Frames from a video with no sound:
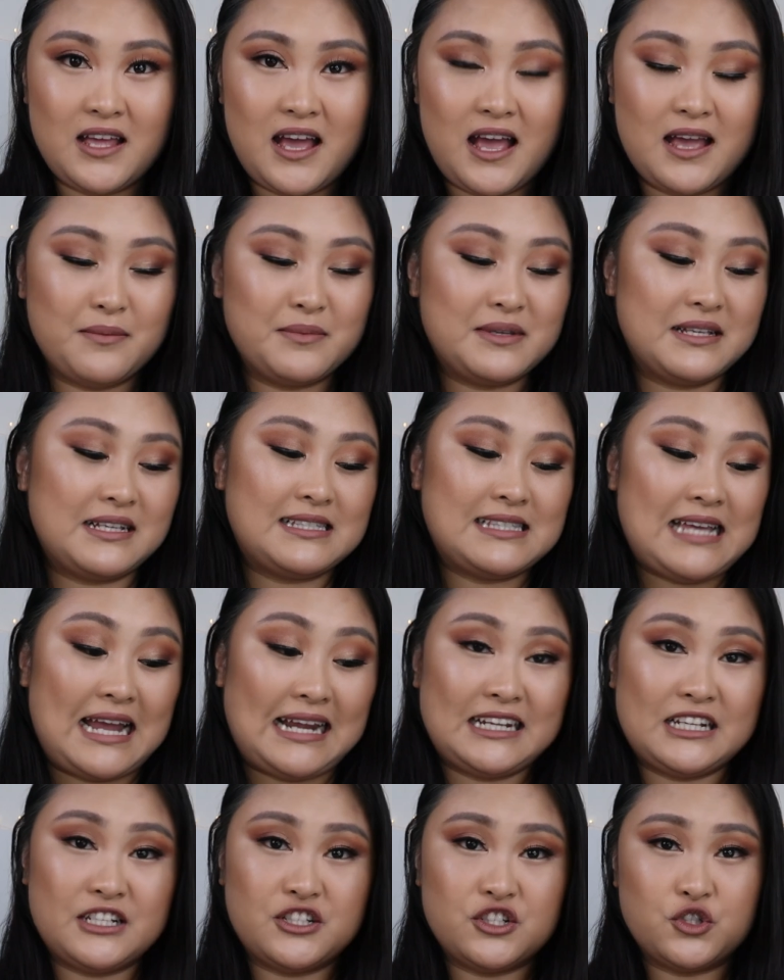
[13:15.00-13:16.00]
I'm
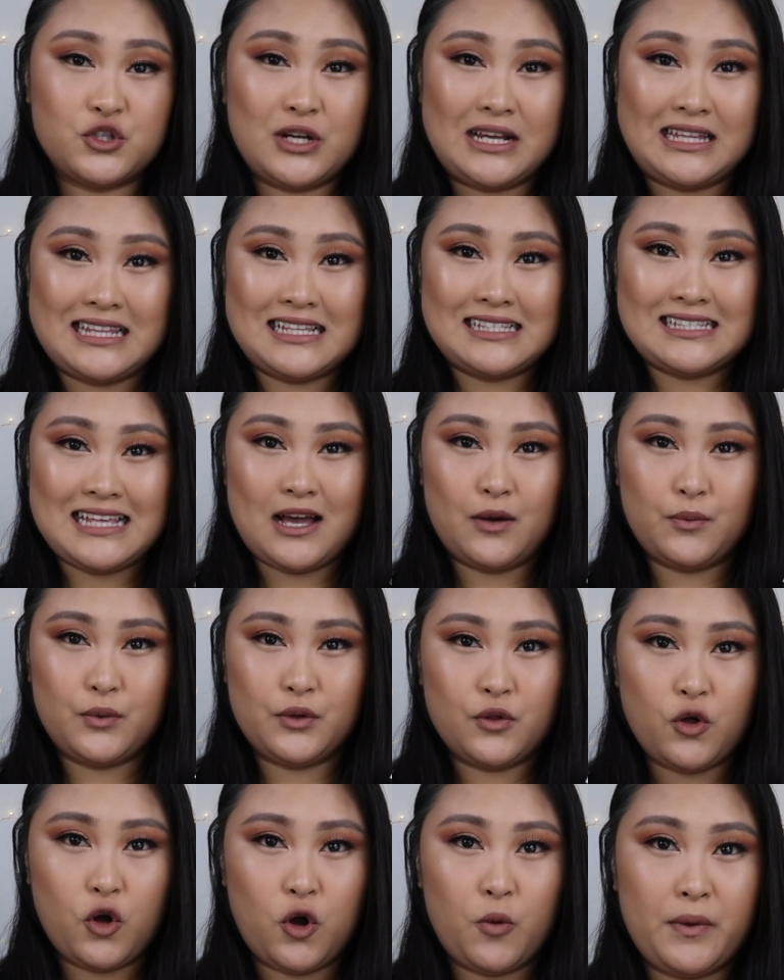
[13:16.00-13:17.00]
excited to try this out
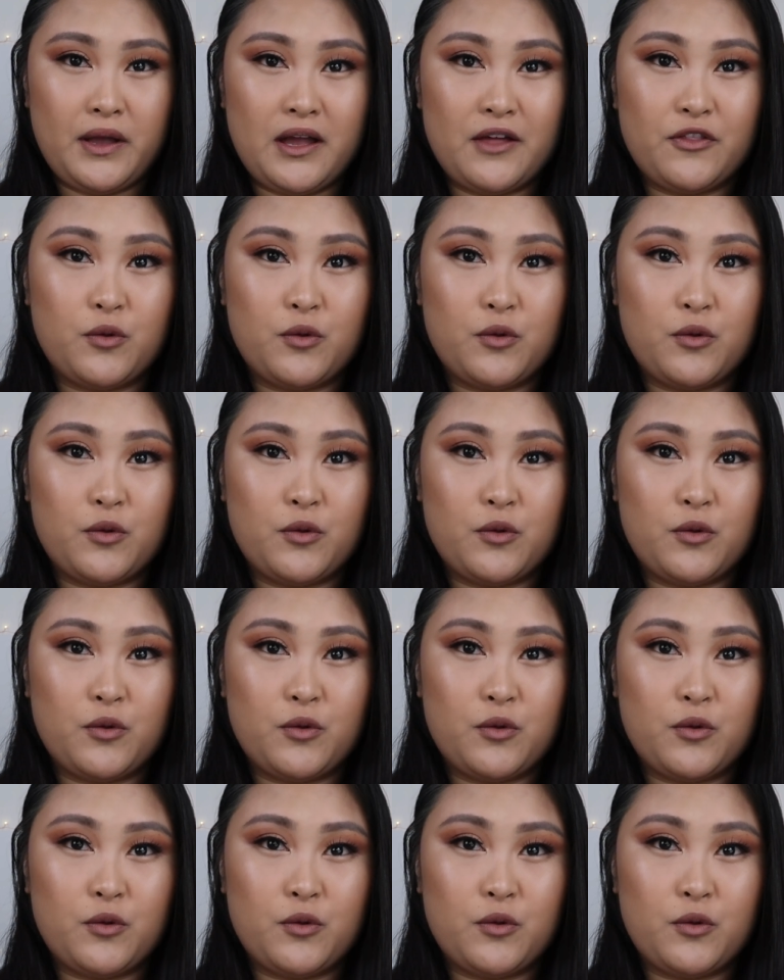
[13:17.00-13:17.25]
with all my